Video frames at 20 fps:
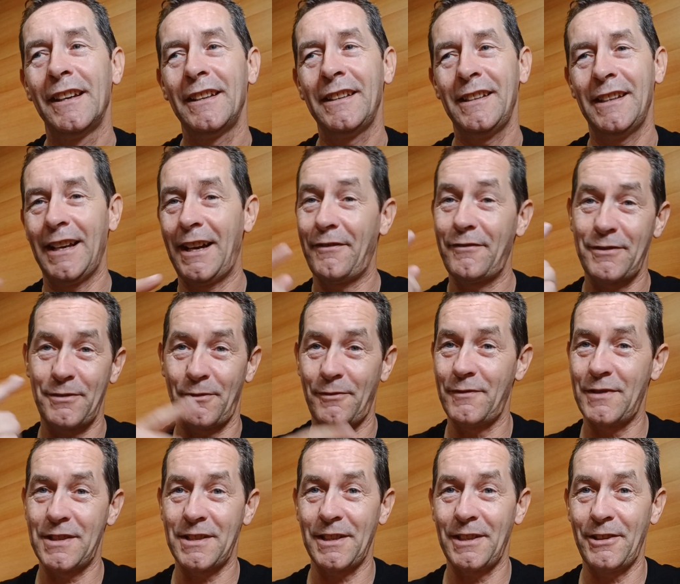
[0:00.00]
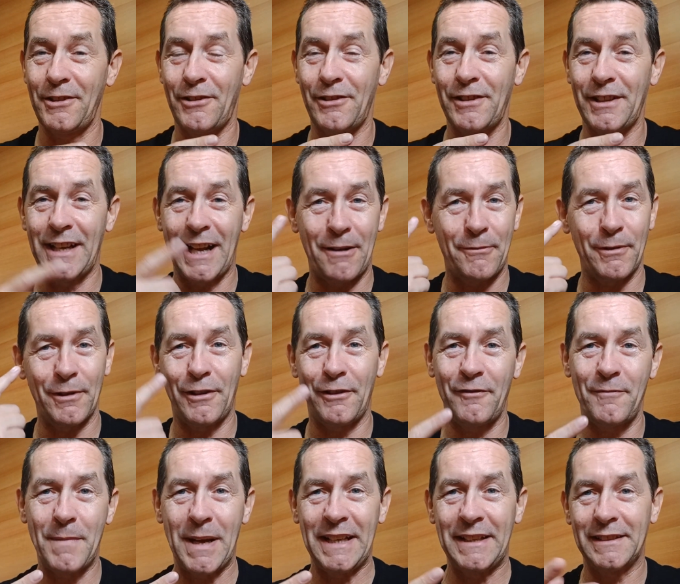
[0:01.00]
you have to obviously knock an hour
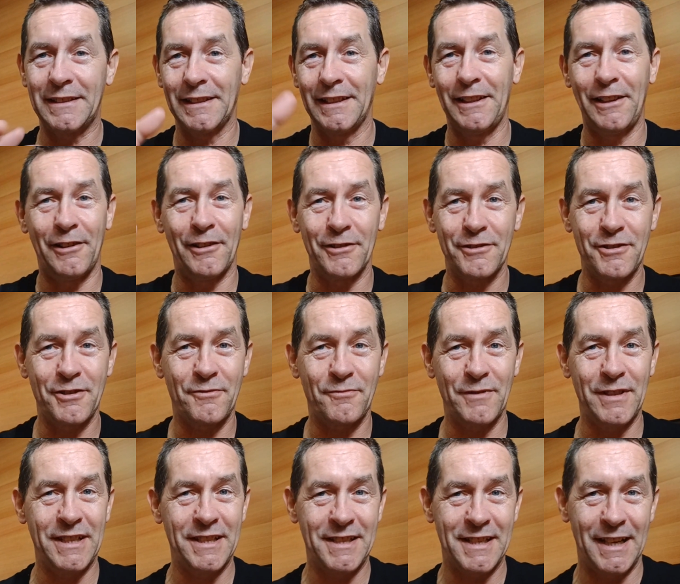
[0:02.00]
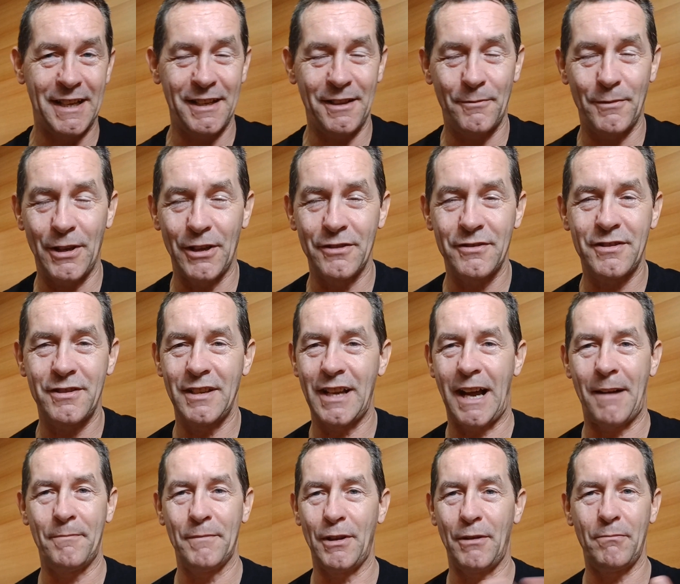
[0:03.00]
off mentally or just reset your watch.
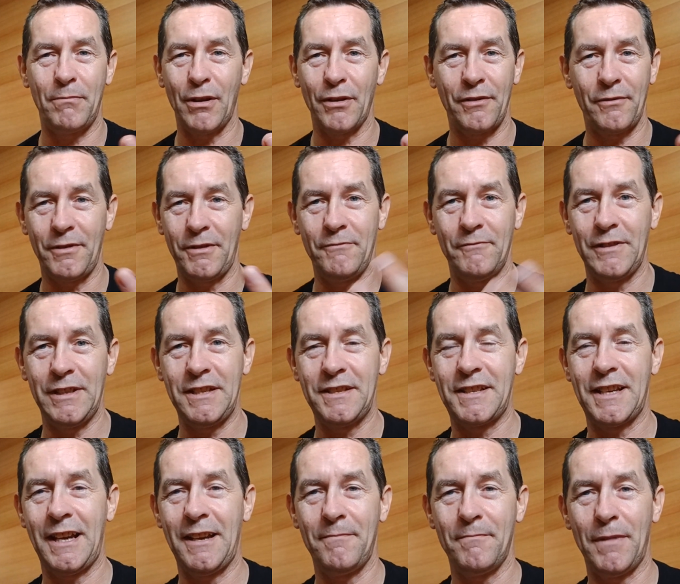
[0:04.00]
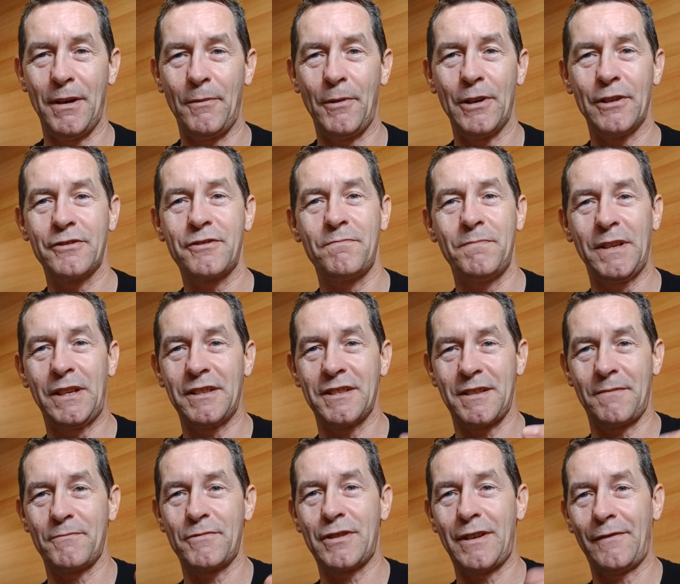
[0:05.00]
I'm not bothering resetting my watch because
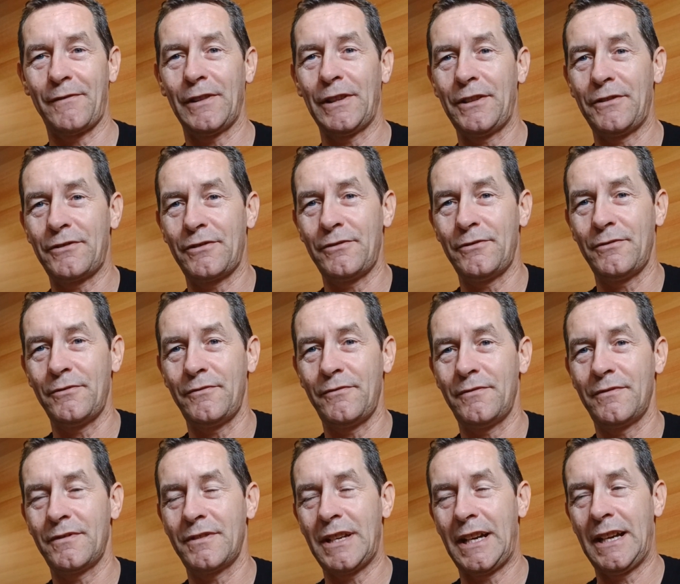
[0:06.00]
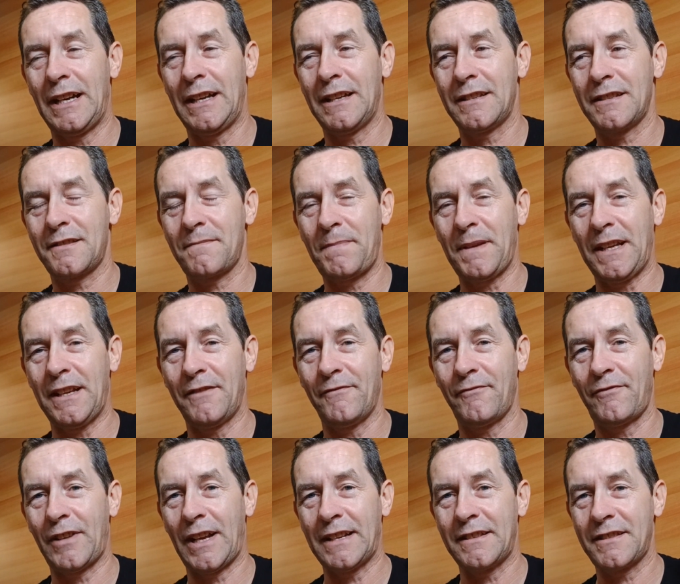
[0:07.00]
I'm travelling through Spain
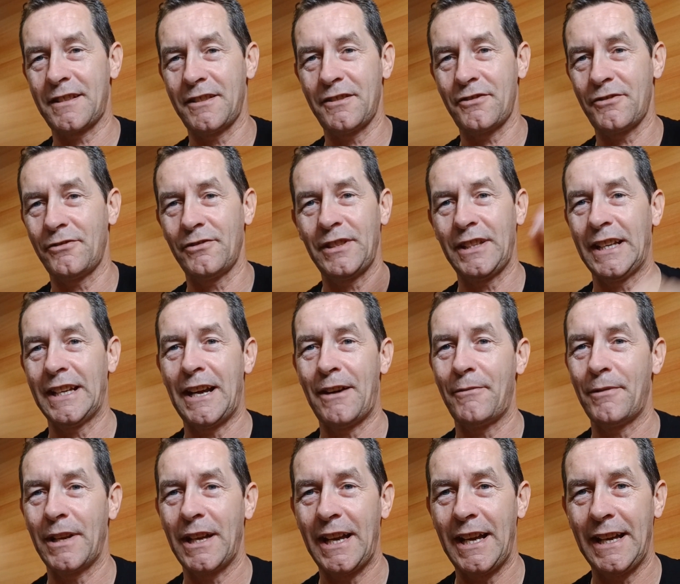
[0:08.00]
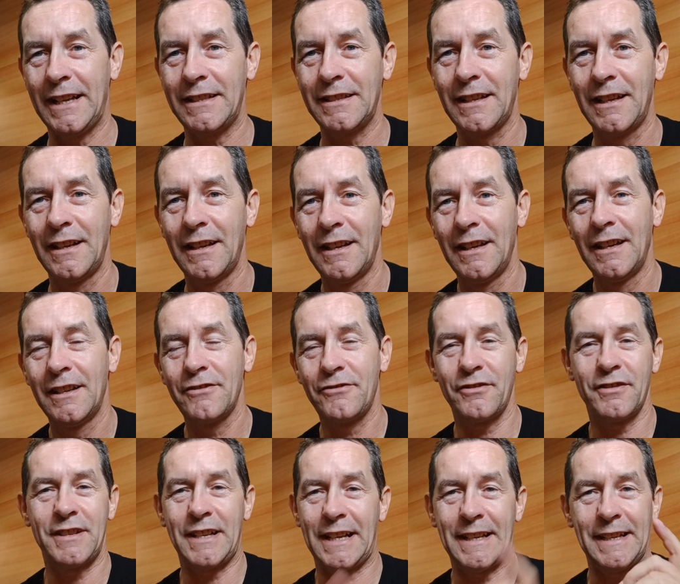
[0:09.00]
and France. It's only an hour ahead,
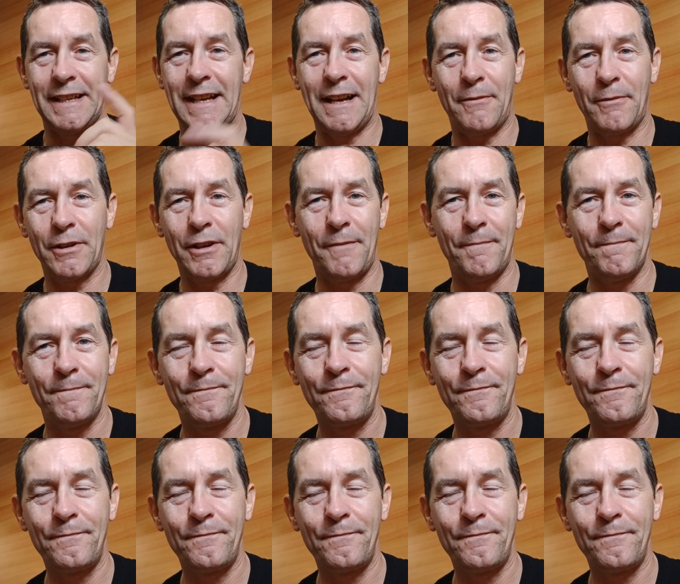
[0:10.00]
just add an hour on.